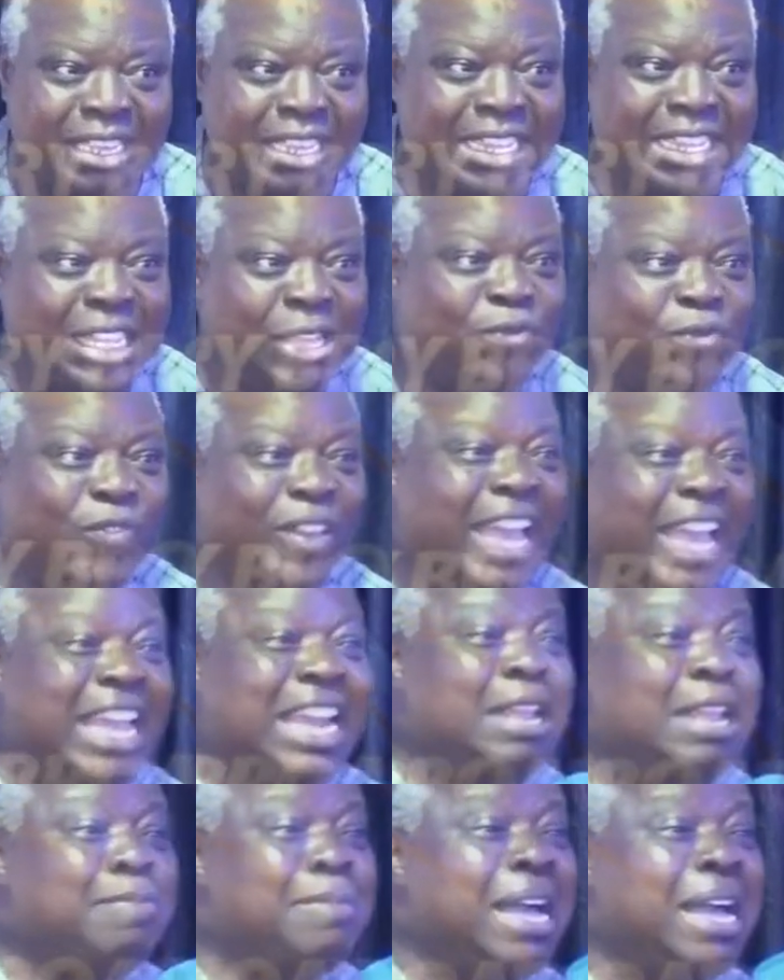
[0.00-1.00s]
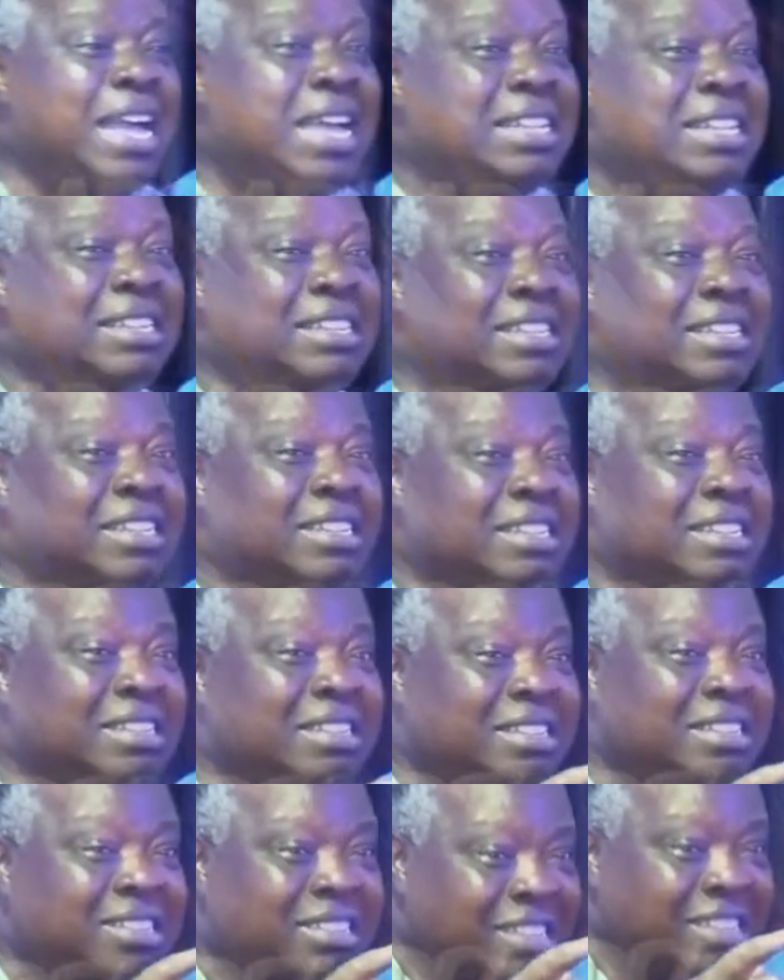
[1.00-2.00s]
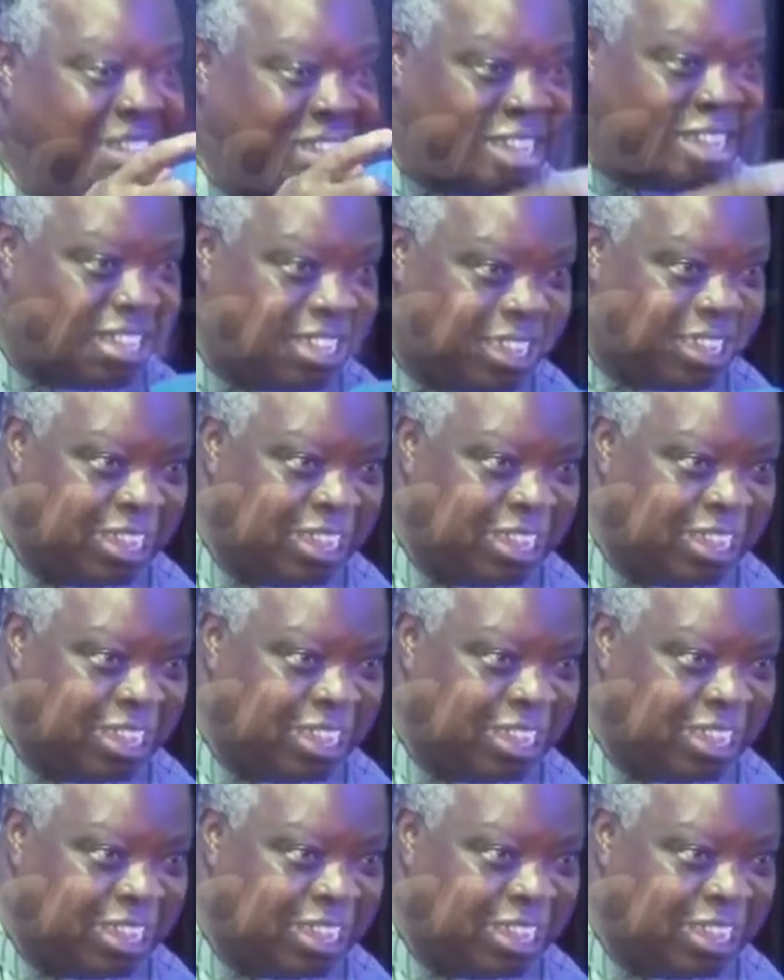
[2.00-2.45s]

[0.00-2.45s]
If any man sick,